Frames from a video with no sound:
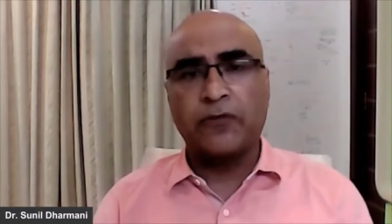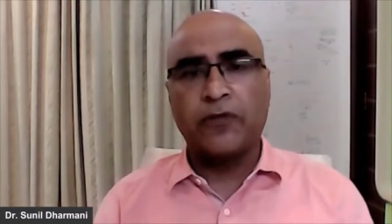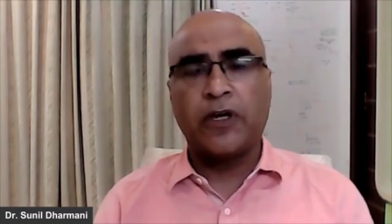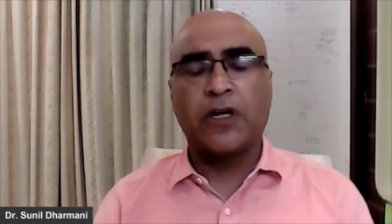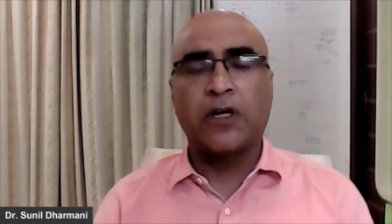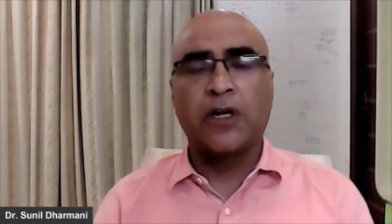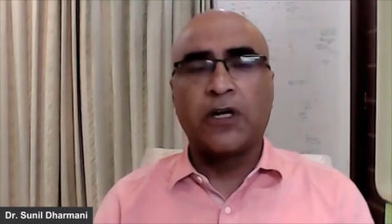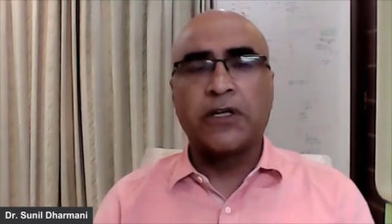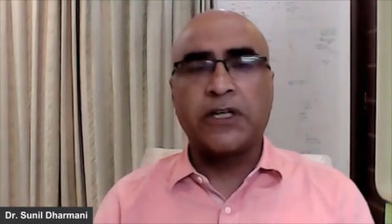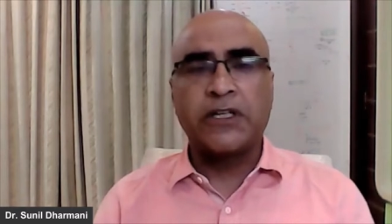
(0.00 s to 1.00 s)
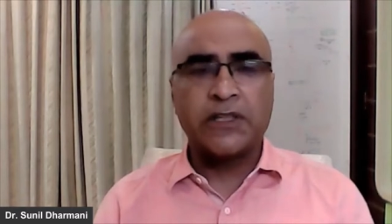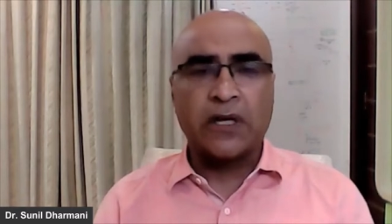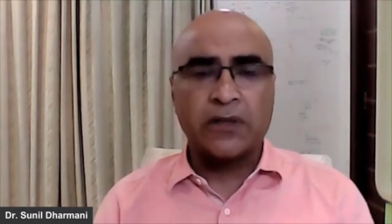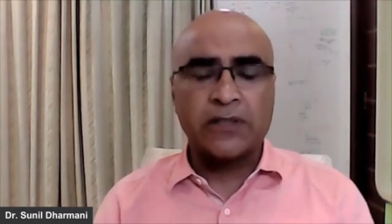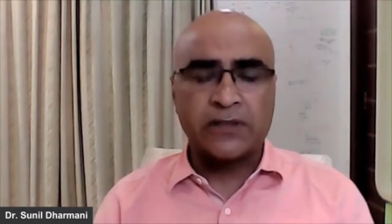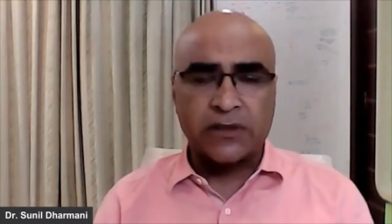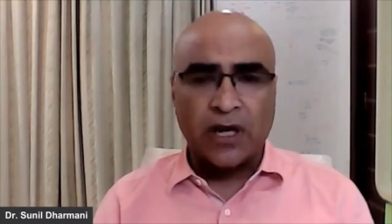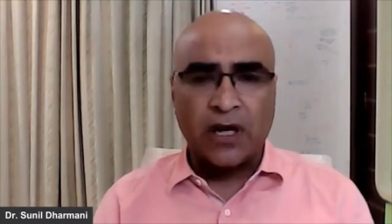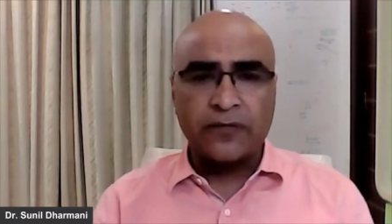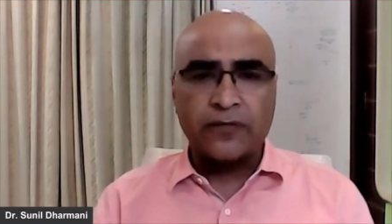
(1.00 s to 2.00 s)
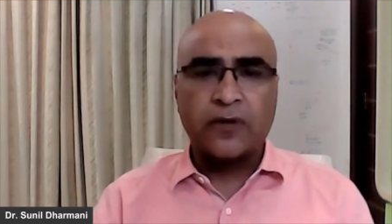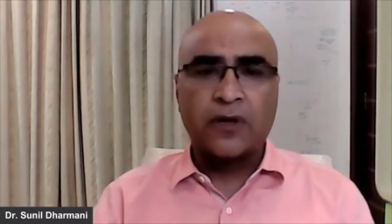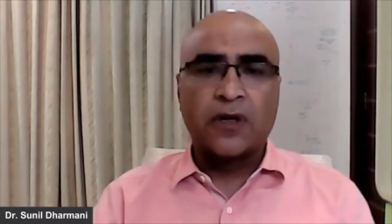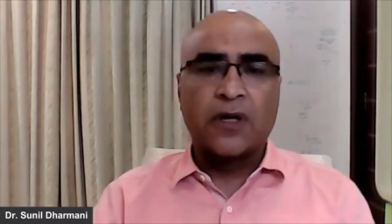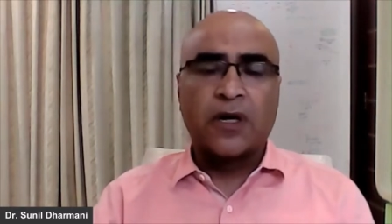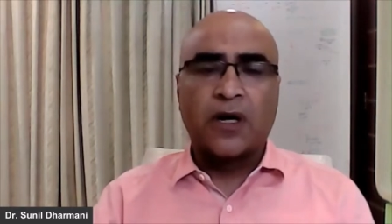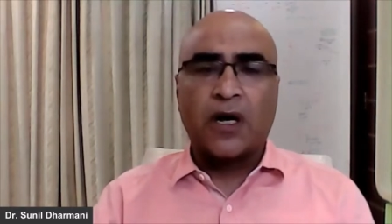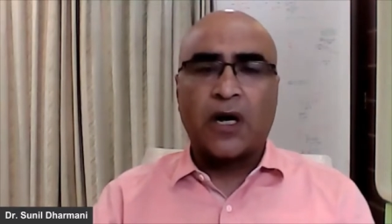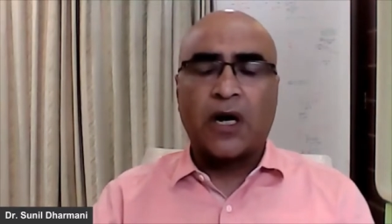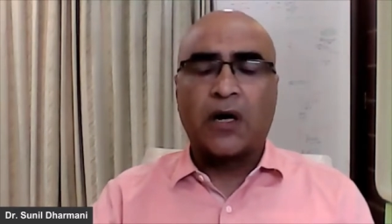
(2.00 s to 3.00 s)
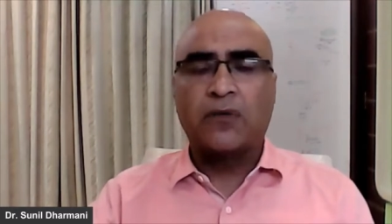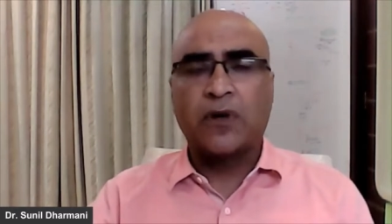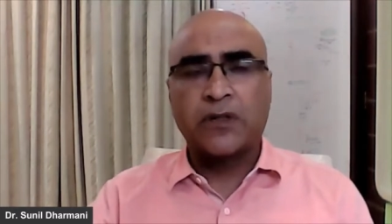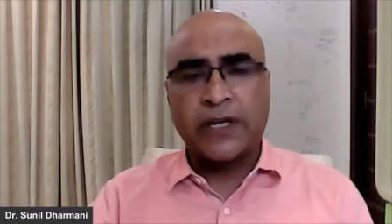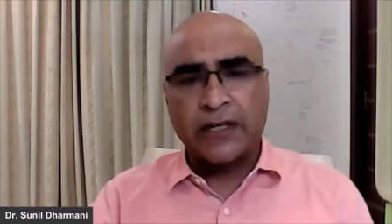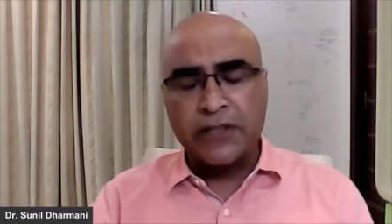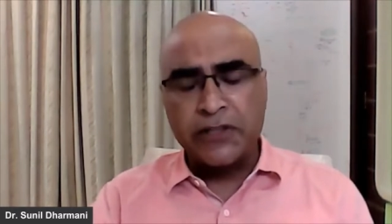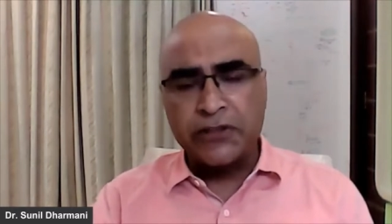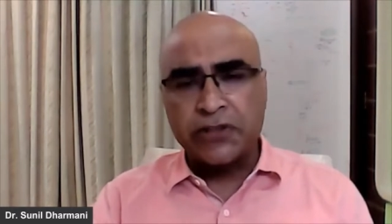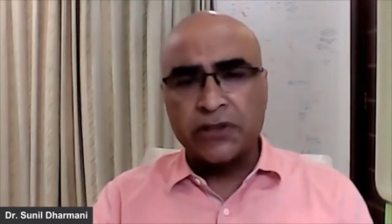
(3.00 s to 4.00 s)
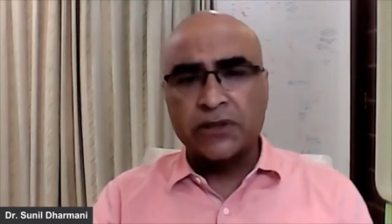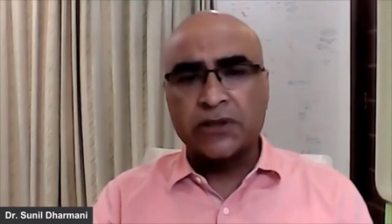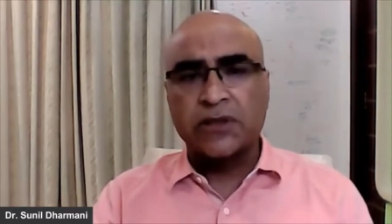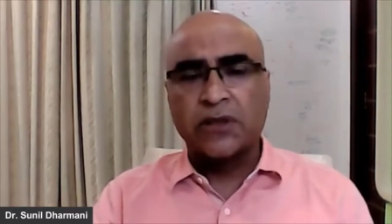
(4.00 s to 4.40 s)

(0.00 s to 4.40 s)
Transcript: We teach our staff, our technicians,